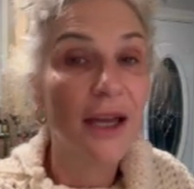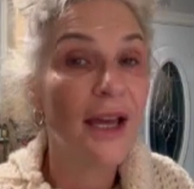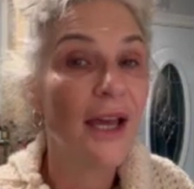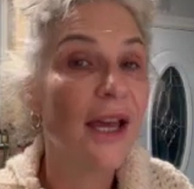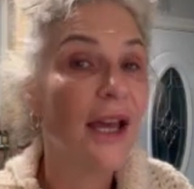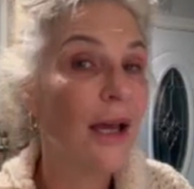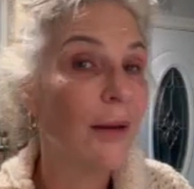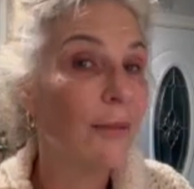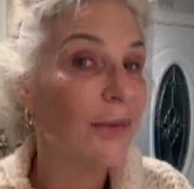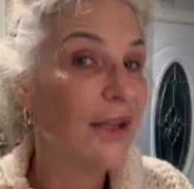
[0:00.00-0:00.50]

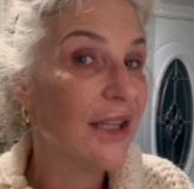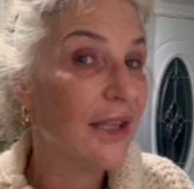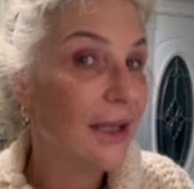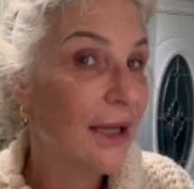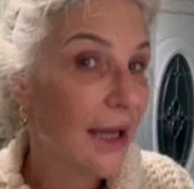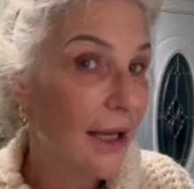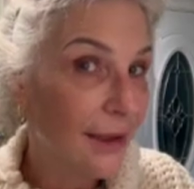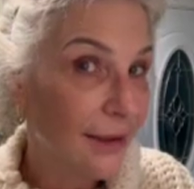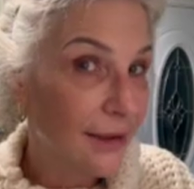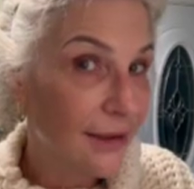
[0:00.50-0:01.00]
Happy
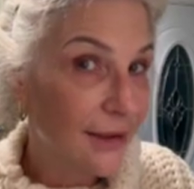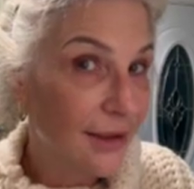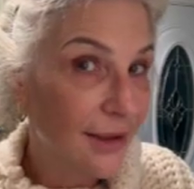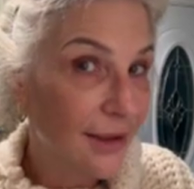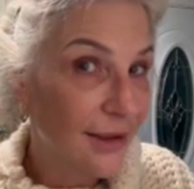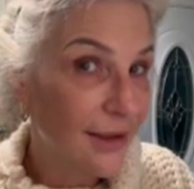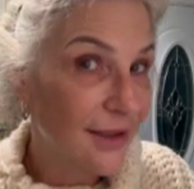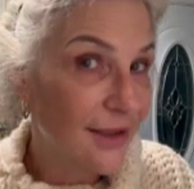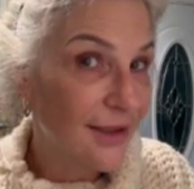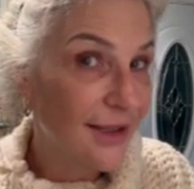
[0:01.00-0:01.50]

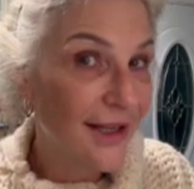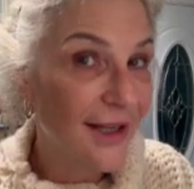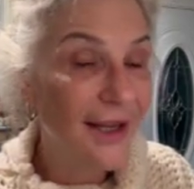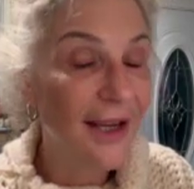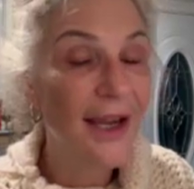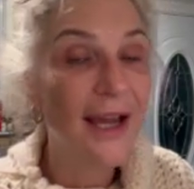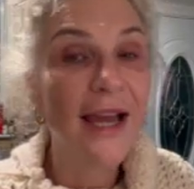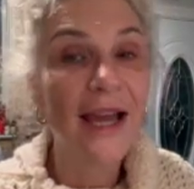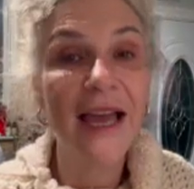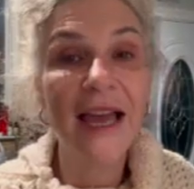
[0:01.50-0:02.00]
Galentine's Day.
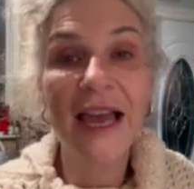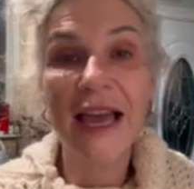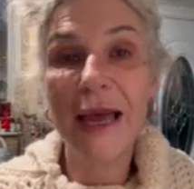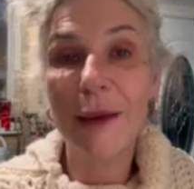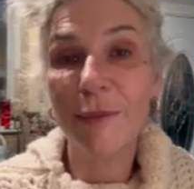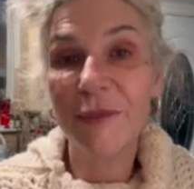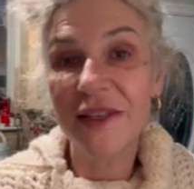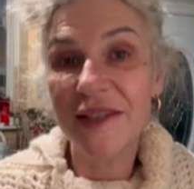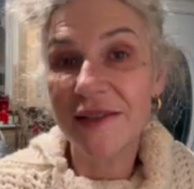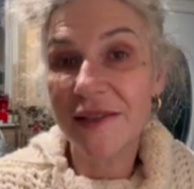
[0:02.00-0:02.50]

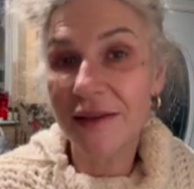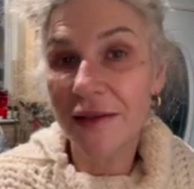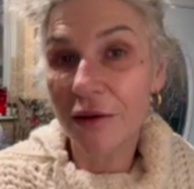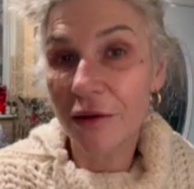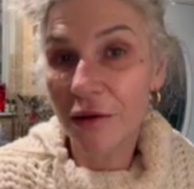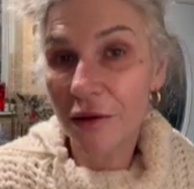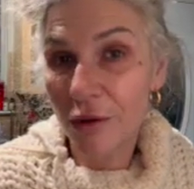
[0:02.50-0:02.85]
Happy Single